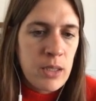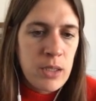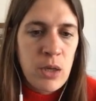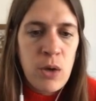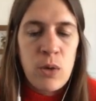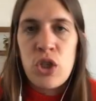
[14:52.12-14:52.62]

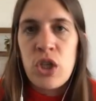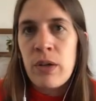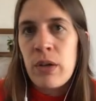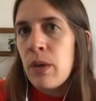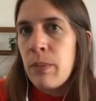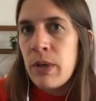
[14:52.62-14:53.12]
So she
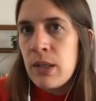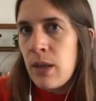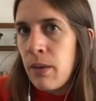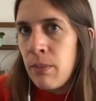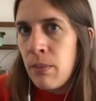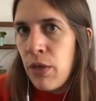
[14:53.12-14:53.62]
clearly put
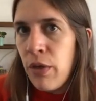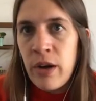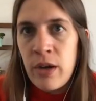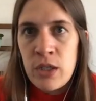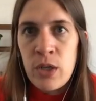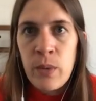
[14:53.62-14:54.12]
some
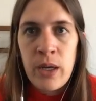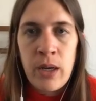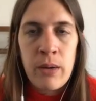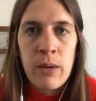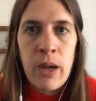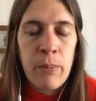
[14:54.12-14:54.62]
thought into it
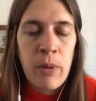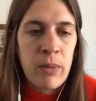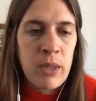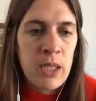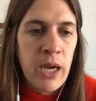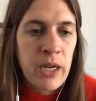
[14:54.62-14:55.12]
and
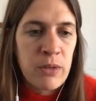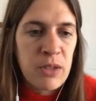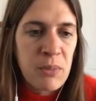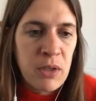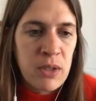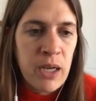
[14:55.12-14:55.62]
probably hired
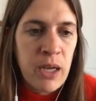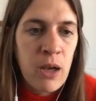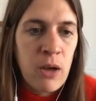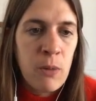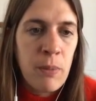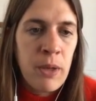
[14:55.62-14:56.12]
some outside
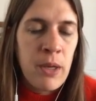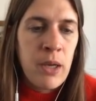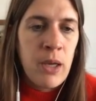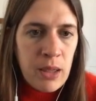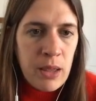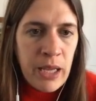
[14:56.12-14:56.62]
help.
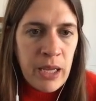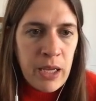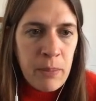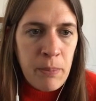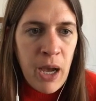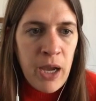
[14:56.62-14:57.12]
Link
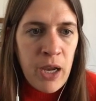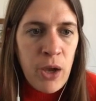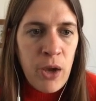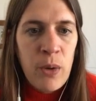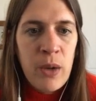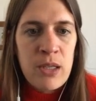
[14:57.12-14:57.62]
in
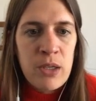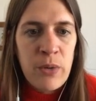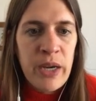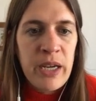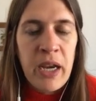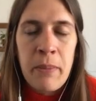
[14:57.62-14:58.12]
bio is a
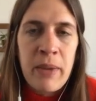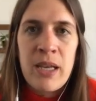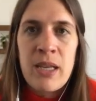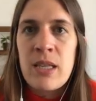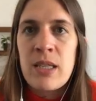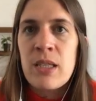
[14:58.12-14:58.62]
great name
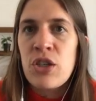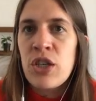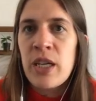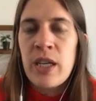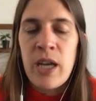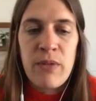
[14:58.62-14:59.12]
because
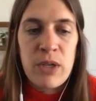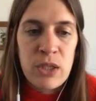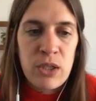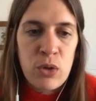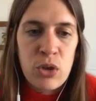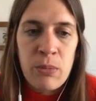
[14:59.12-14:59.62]
she covers
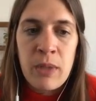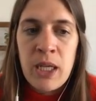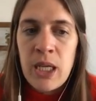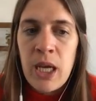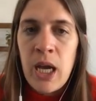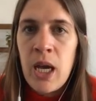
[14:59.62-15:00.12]
social
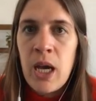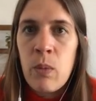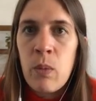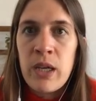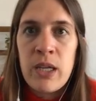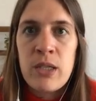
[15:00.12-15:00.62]

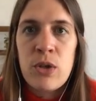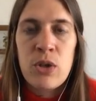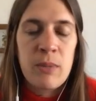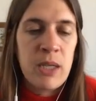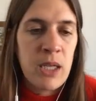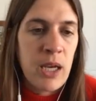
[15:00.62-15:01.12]
media, working in
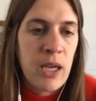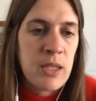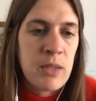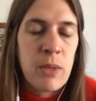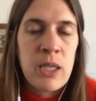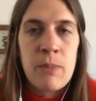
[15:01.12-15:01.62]
social media.
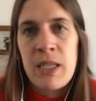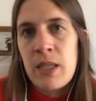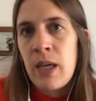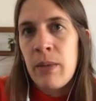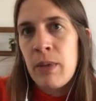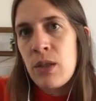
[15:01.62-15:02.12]
It's
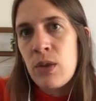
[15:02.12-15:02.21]
basically aimed